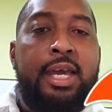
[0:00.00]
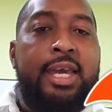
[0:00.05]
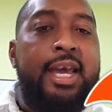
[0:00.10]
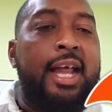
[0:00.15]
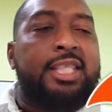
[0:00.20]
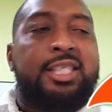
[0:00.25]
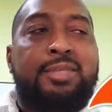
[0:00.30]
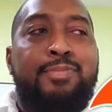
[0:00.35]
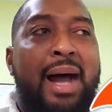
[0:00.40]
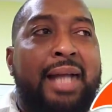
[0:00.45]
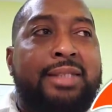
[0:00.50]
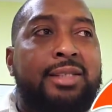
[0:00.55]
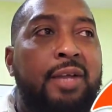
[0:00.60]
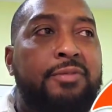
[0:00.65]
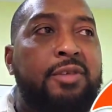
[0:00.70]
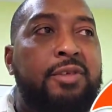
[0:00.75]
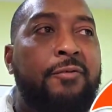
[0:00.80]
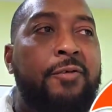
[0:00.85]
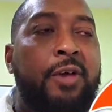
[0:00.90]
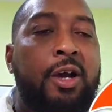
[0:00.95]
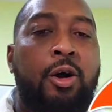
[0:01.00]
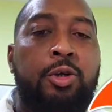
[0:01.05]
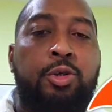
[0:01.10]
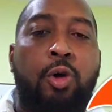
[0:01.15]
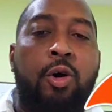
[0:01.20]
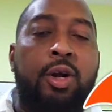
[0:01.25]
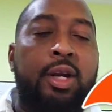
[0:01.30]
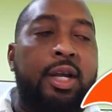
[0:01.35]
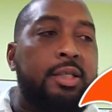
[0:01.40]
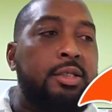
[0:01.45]
He ain't smart enough to figure
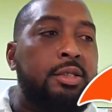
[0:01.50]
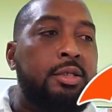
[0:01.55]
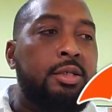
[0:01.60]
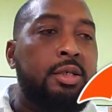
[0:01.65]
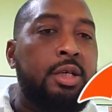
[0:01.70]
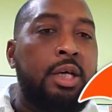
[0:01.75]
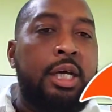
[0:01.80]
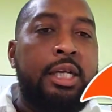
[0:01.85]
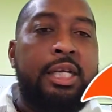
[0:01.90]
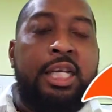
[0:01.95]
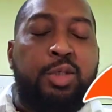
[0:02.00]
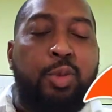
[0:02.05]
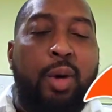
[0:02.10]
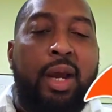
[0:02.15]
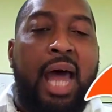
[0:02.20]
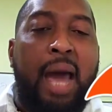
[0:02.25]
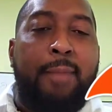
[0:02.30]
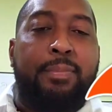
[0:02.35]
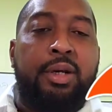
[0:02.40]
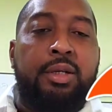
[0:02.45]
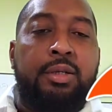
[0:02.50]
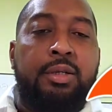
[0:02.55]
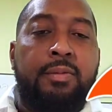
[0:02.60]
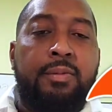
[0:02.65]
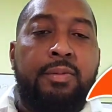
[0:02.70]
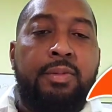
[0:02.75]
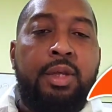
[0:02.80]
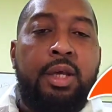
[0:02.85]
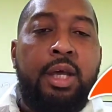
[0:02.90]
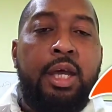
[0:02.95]
out all this. This is what happened.
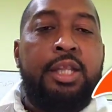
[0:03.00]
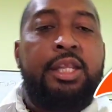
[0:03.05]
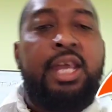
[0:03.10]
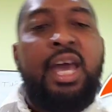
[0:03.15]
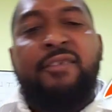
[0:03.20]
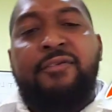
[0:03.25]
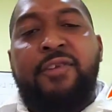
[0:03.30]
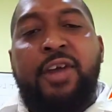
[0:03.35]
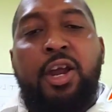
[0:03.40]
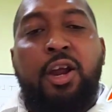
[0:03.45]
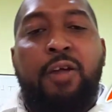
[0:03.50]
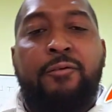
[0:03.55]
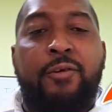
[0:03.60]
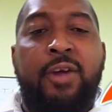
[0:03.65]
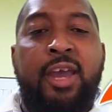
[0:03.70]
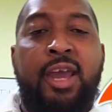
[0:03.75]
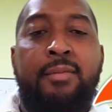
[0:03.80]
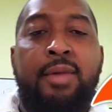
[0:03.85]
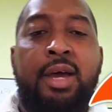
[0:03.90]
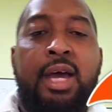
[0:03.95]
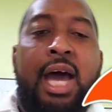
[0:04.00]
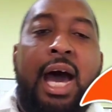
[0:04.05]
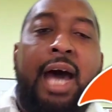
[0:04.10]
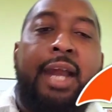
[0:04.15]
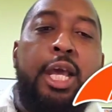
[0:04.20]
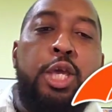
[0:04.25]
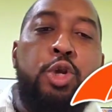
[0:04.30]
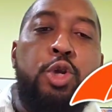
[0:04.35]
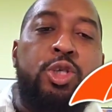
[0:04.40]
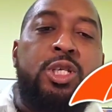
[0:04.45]
They figured out for him,
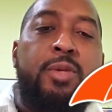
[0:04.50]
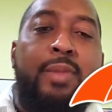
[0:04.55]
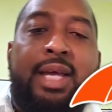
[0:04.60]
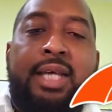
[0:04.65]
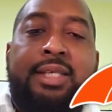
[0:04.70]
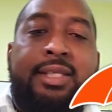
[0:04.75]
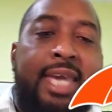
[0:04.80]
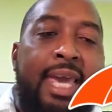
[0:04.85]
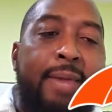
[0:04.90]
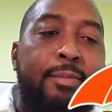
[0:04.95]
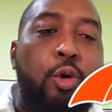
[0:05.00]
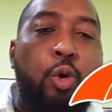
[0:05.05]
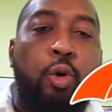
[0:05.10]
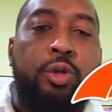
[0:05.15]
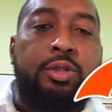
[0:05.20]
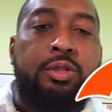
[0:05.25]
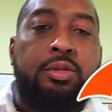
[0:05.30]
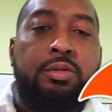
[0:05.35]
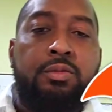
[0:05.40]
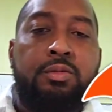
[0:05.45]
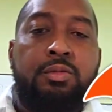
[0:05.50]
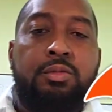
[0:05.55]
and they use him as a scapegoat.